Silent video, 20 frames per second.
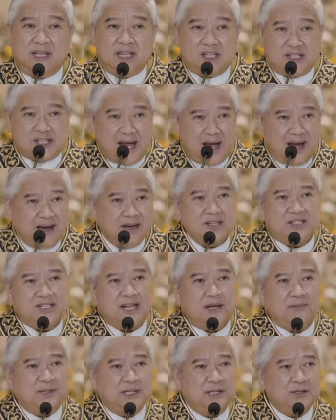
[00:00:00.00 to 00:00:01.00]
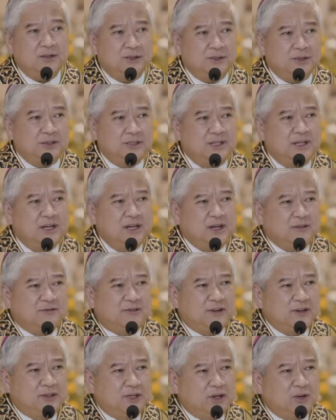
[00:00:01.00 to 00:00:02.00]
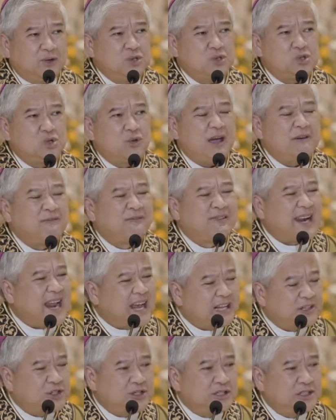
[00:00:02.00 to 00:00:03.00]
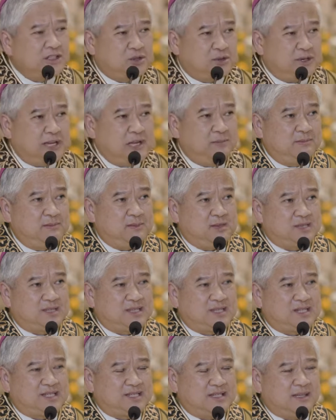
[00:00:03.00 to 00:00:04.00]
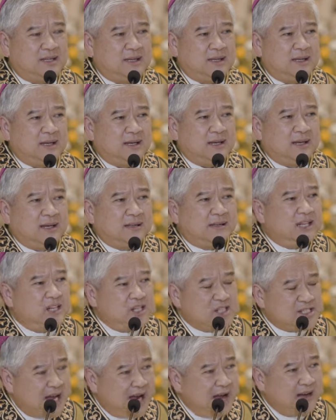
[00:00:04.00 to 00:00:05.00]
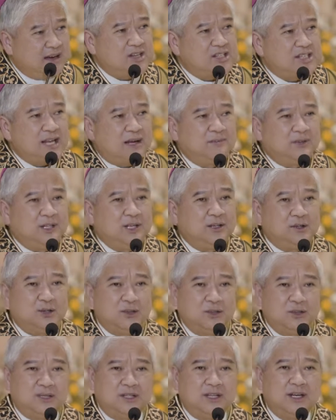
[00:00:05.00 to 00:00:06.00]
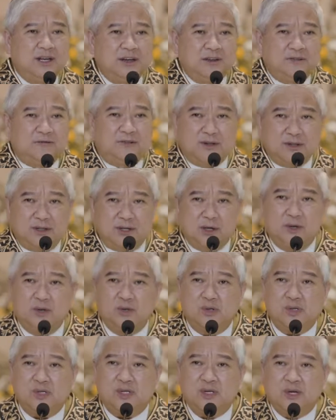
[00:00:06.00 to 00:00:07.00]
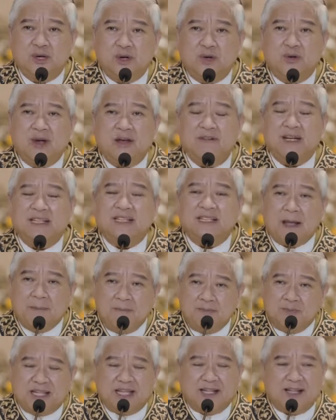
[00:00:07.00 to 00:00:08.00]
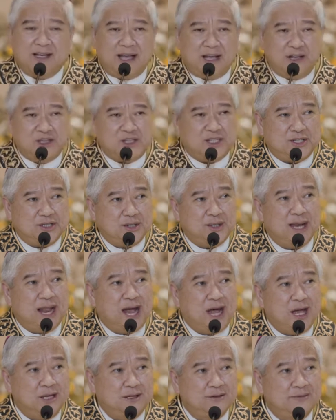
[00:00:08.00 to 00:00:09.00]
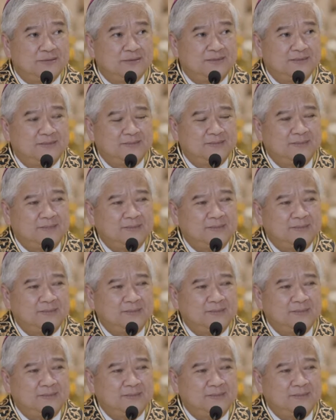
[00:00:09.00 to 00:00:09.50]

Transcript: Desire something good for those who have wrecked your dreams. Desire something good for those who have attempted against your life.